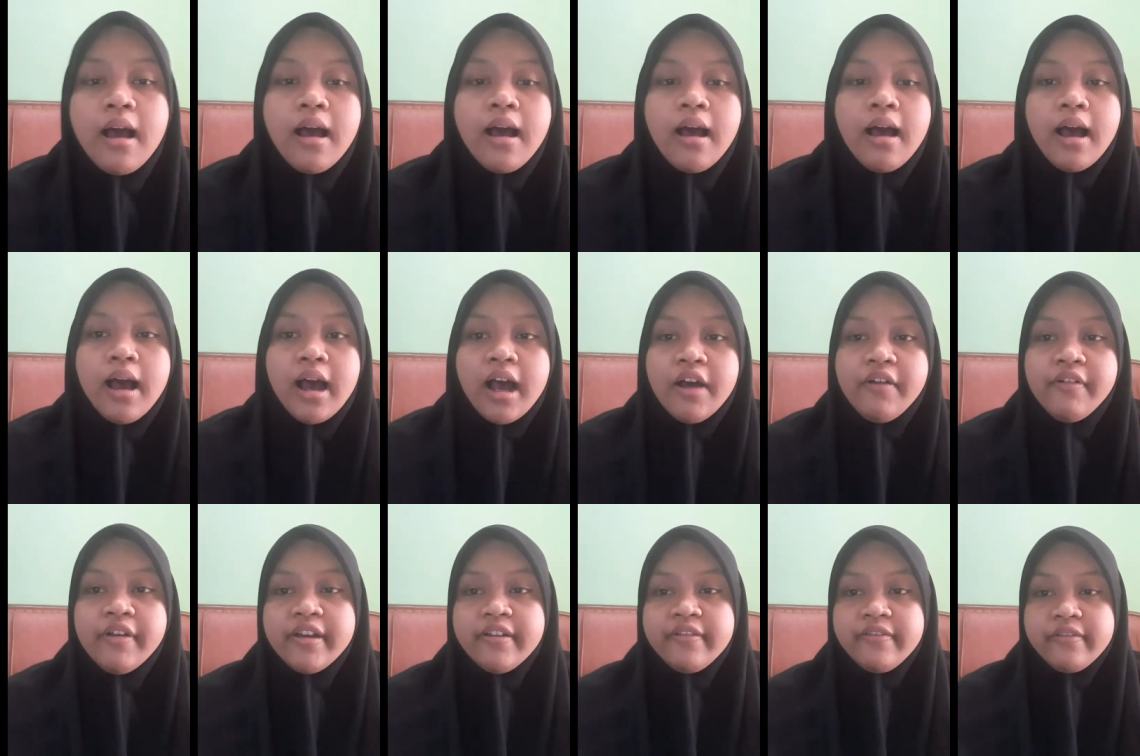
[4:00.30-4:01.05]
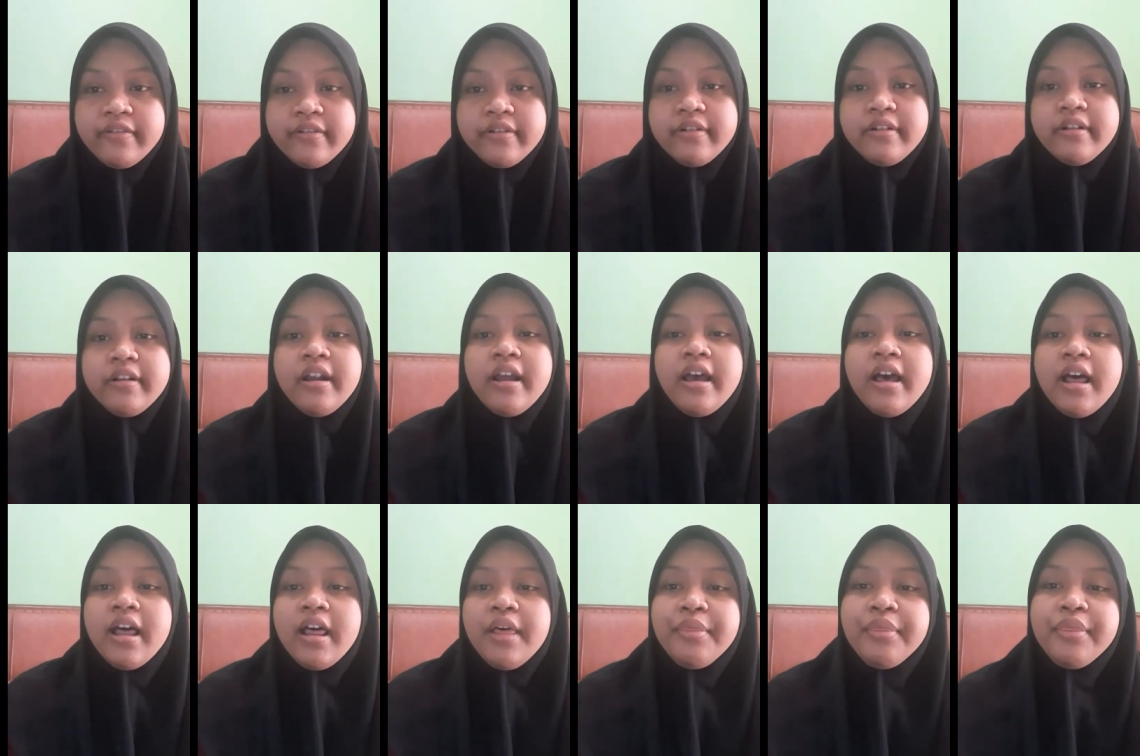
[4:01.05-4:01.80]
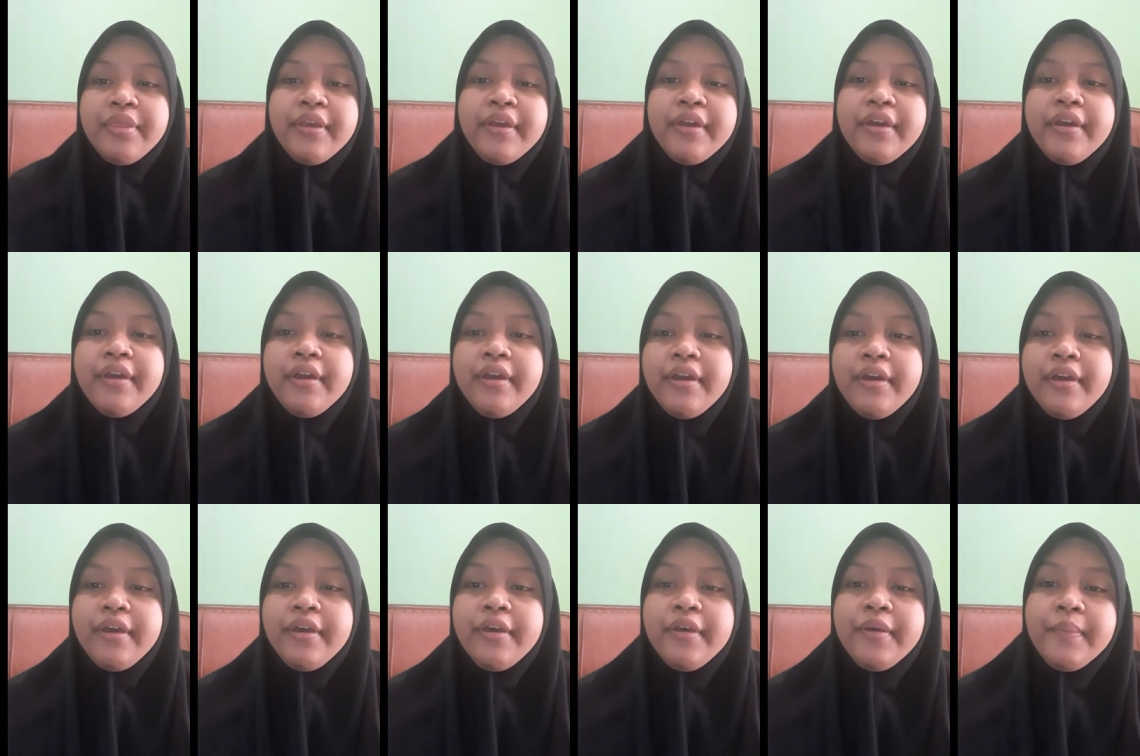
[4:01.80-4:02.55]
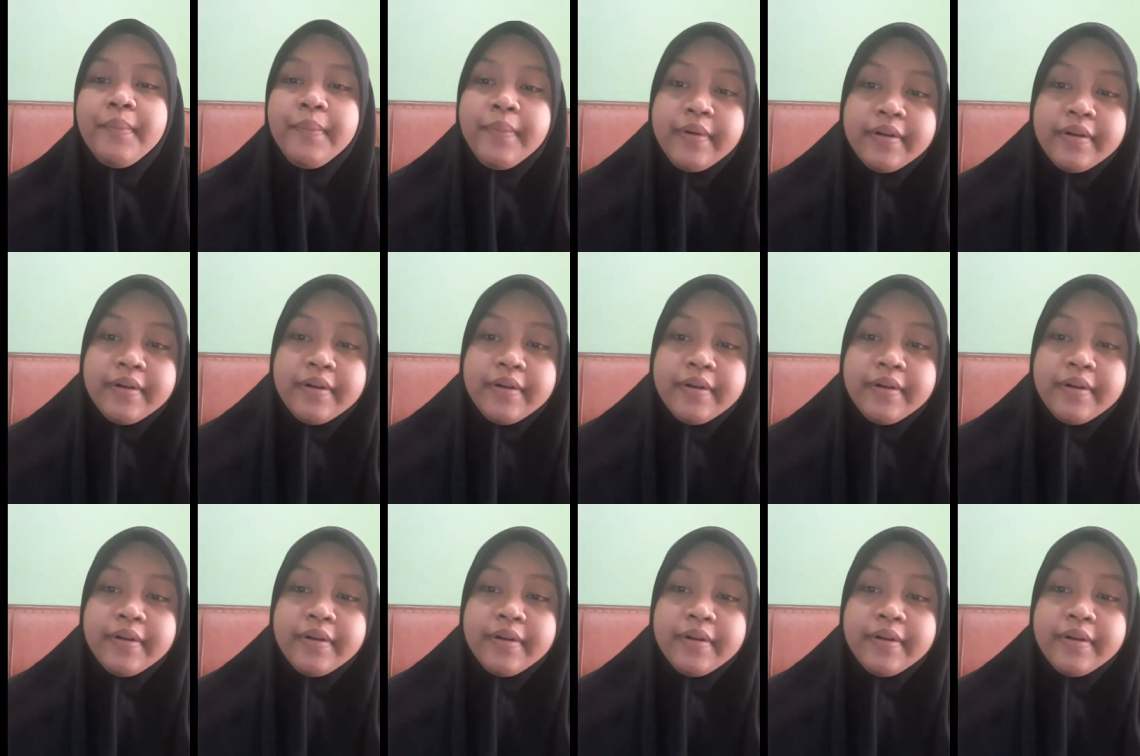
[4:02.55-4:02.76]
However, the